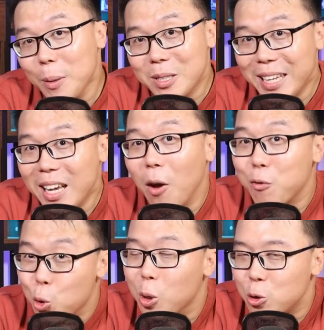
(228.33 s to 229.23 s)
people think
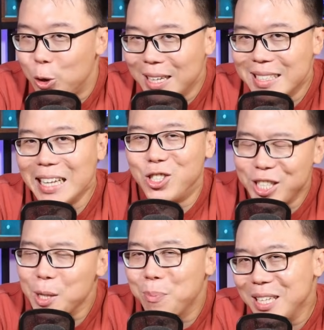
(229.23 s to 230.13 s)
of Google Trends as
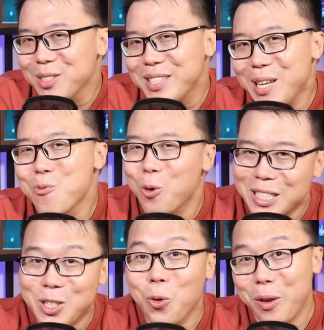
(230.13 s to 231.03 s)
just a place to see
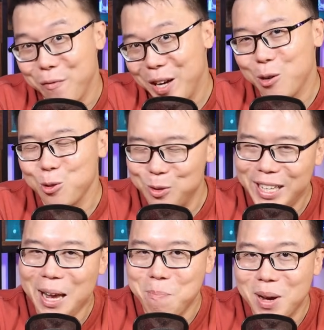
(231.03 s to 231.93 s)
what's going viral
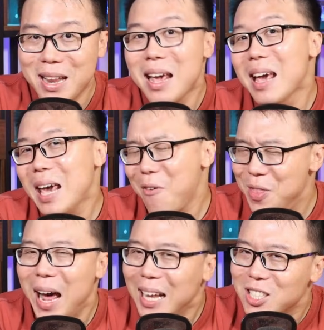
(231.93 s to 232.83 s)
today, but
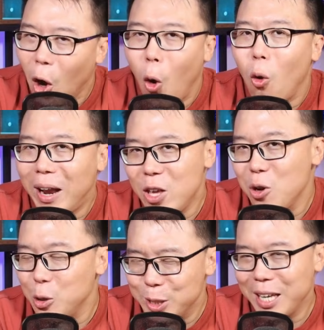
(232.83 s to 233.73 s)
if that is all that
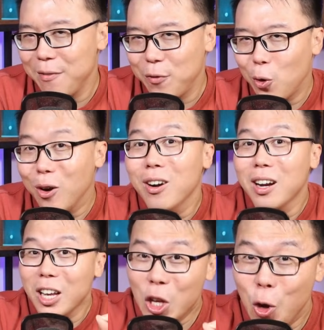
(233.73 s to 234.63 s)
you're using it for,
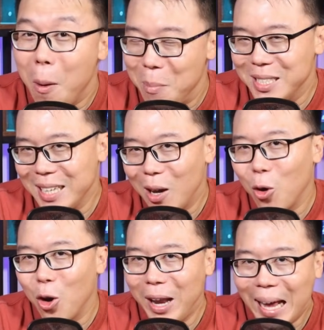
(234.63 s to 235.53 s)
you're missing
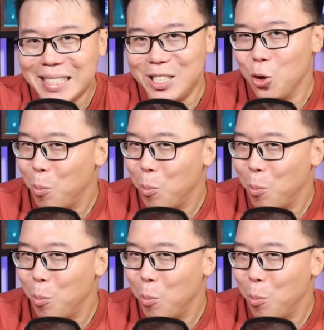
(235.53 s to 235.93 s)
out on SEO